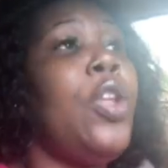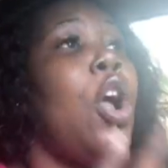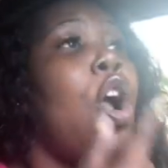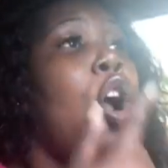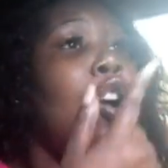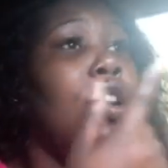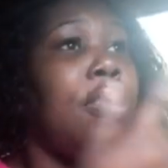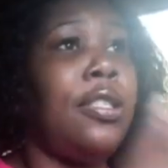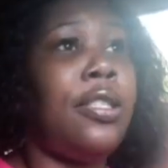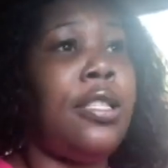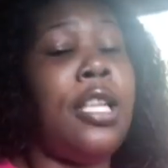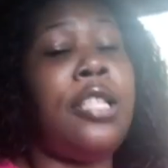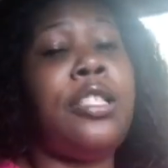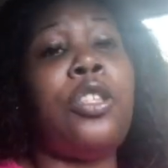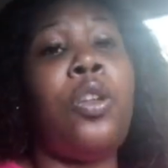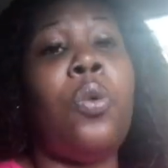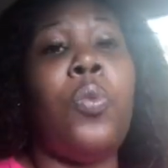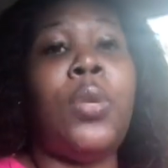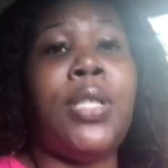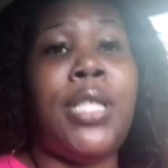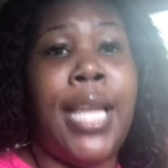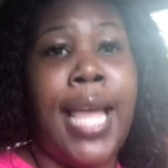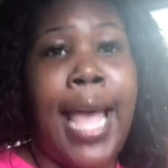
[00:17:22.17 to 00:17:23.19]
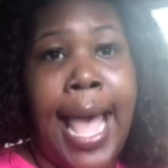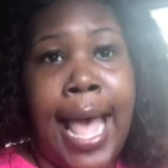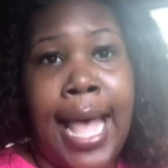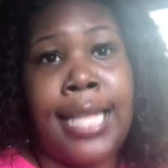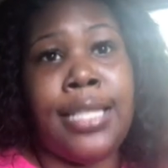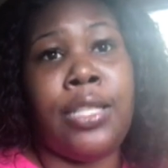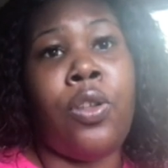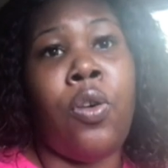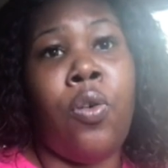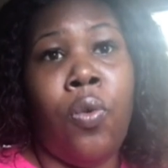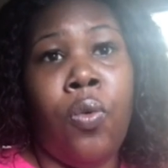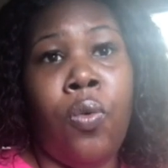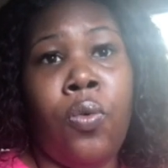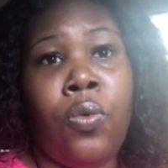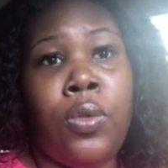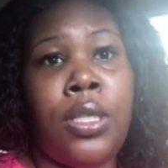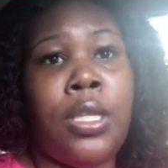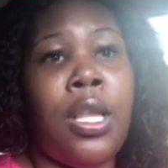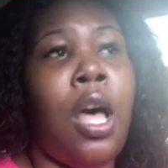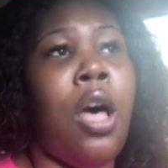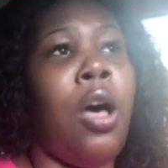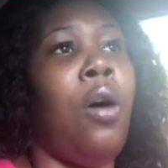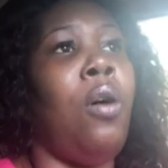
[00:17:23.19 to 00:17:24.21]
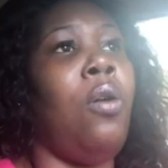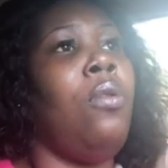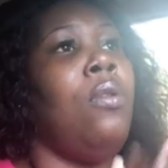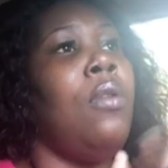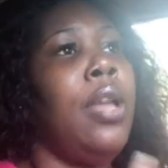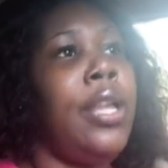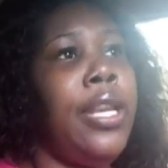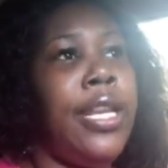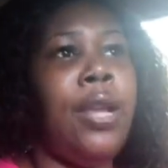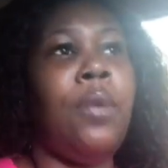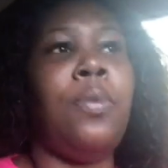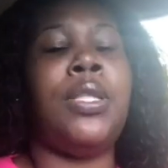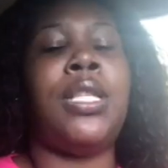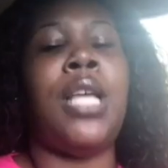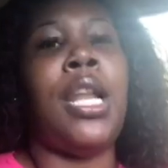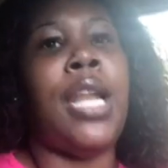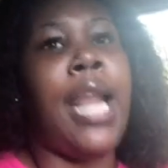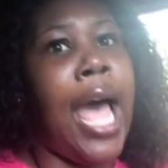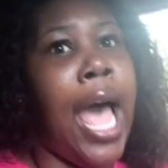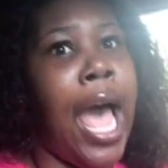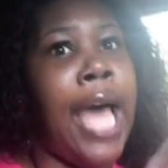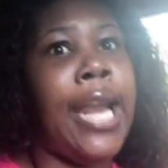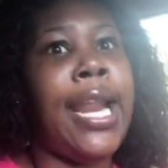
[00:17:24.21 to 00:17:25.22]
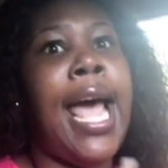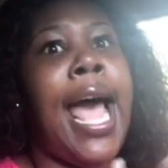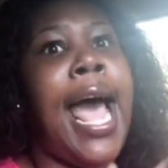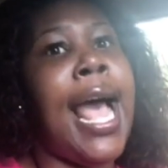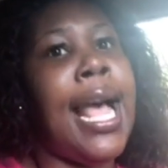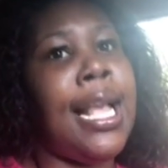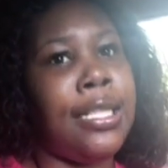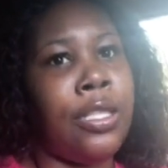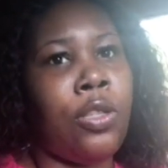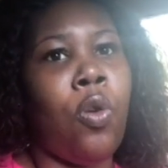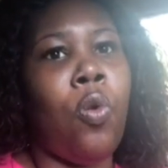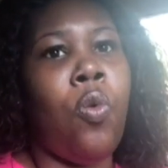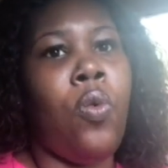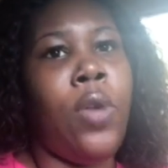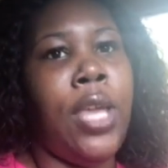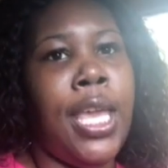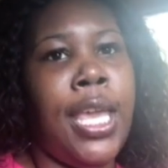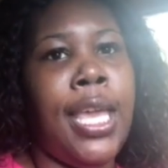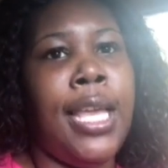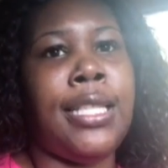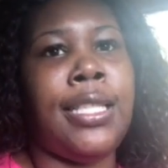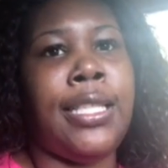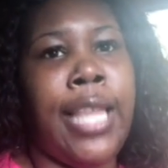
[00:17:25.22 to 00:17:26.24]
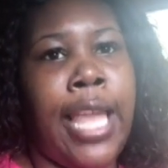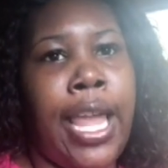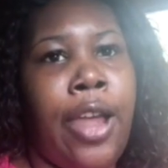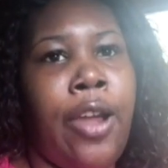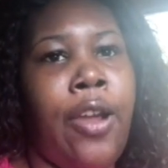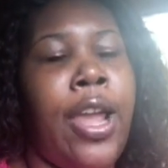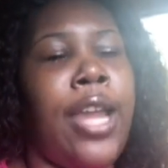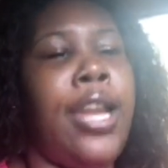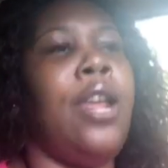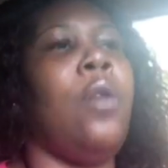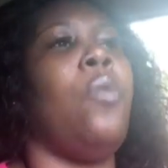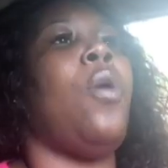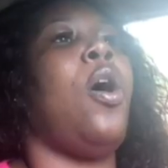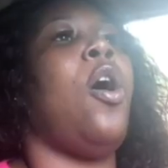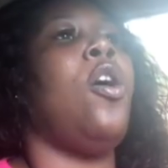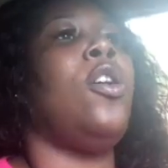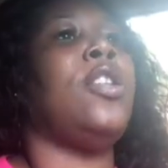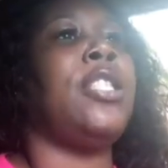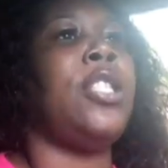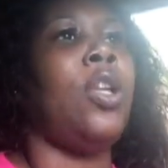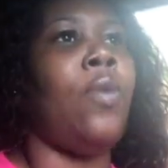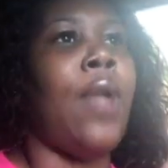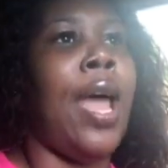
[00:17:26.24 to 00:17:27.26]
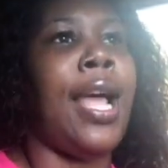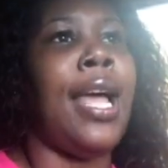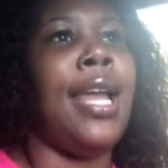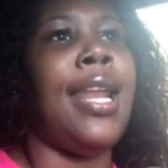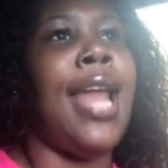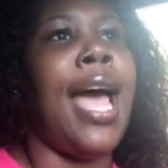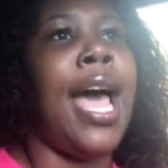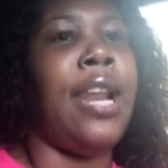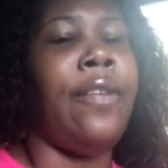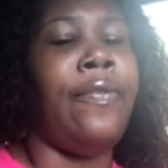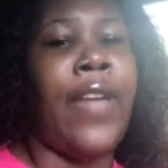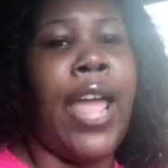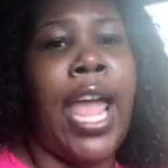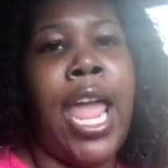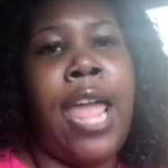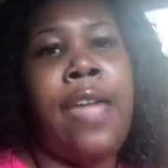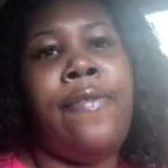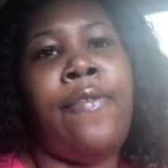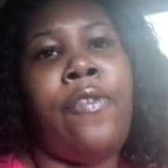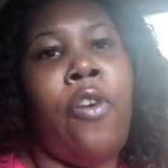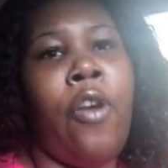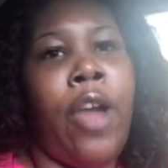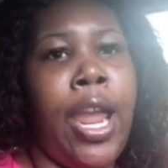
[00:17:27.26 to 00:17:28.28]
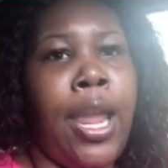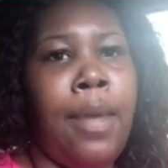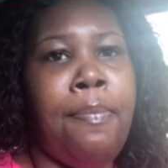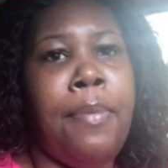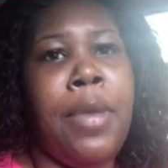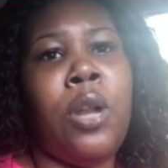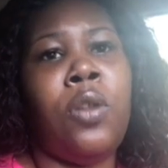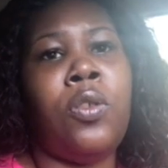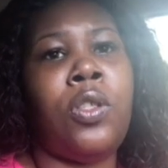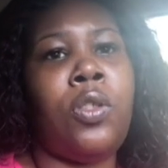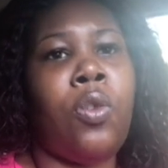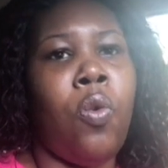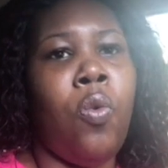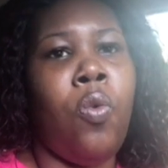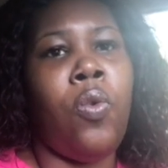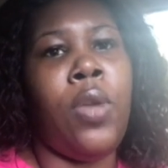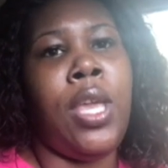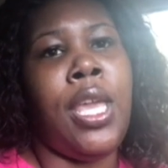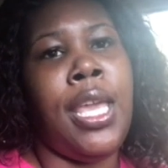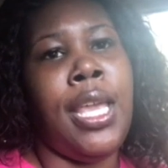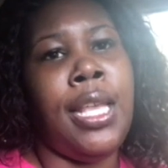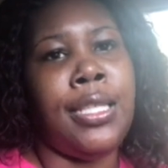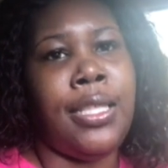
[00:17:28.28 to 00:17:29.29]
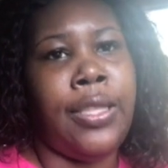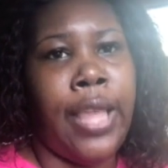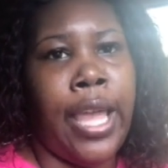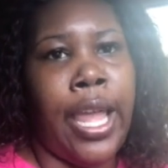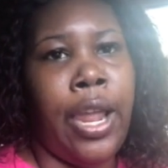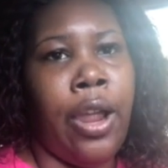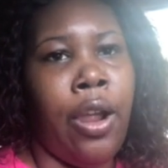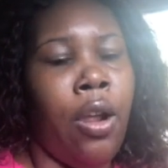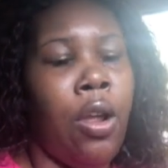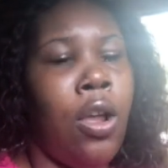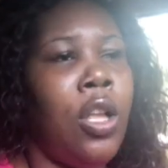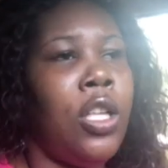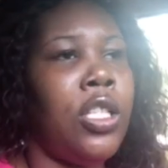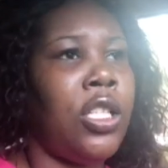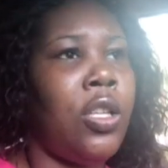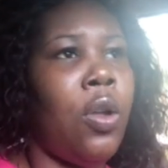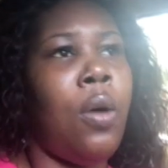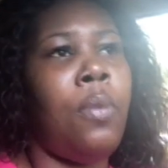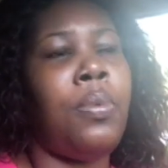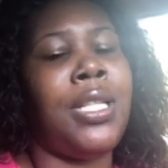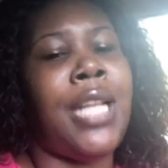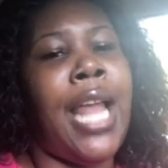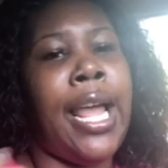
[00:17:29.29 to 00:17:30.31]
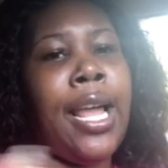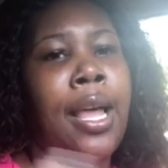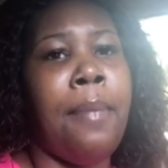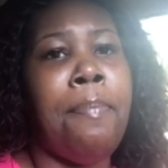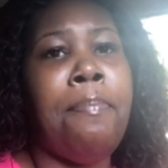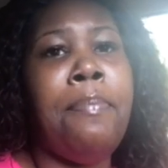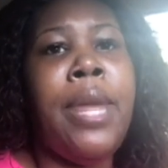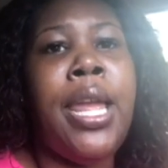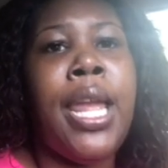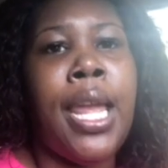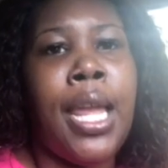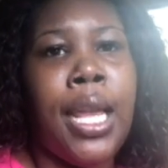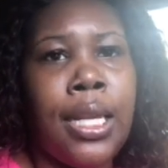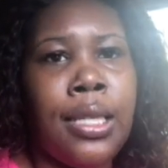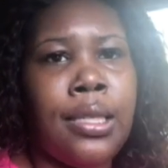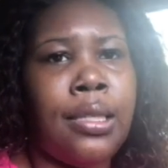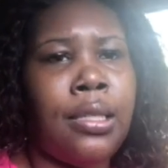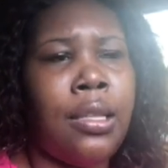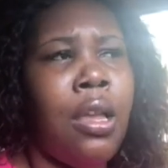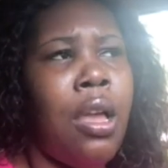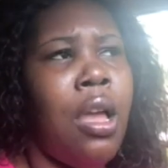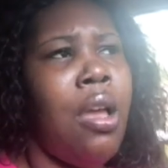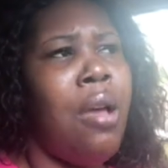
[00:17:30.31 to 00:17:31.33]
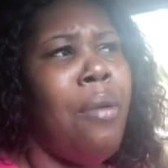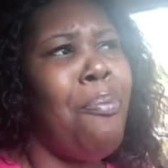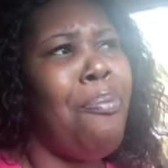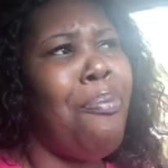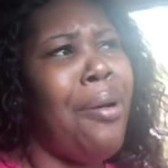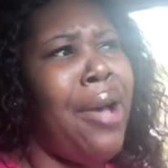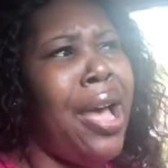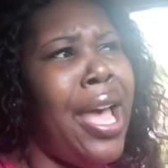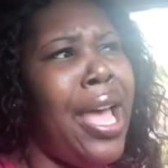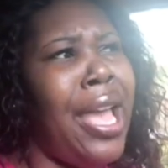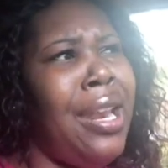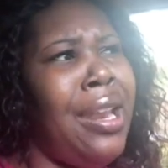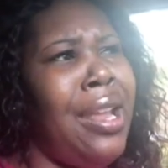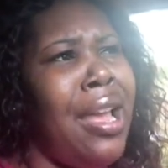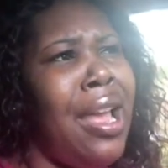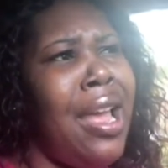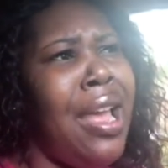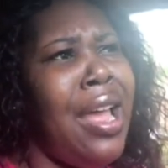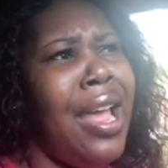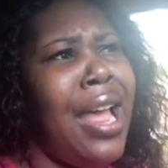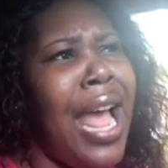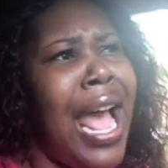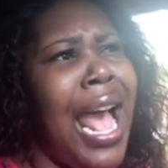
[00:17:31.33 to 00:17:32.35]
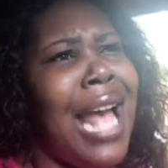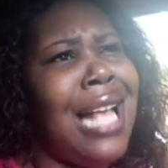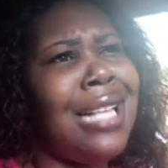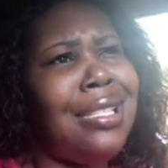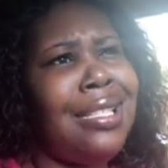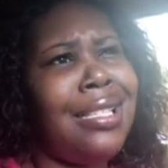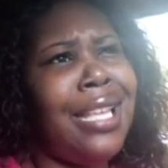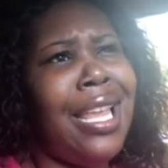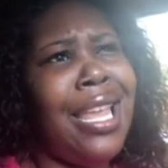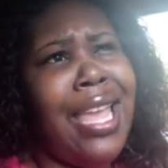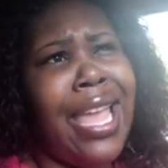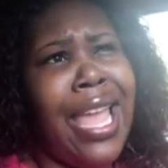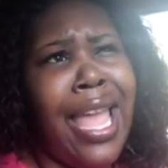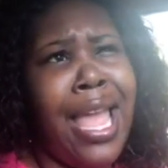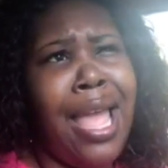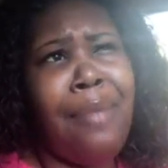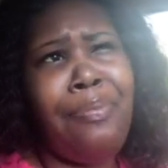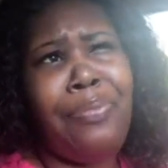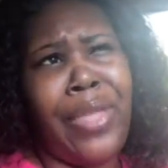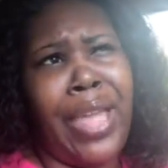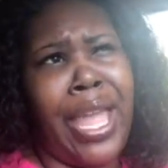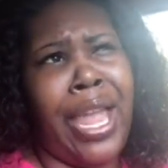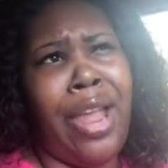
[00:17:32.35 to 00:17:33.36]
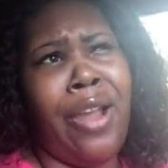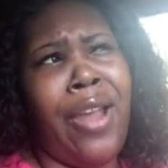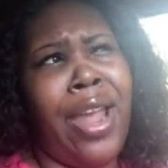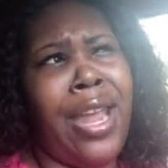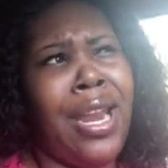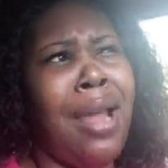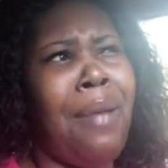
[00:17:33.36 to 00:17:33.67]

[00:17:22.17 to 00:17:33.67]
Her sister was in high school. So there was a lot of high school kids there, and there were also like a lot of 8th grade middle school kids there. So it was like a mix. But I see him there and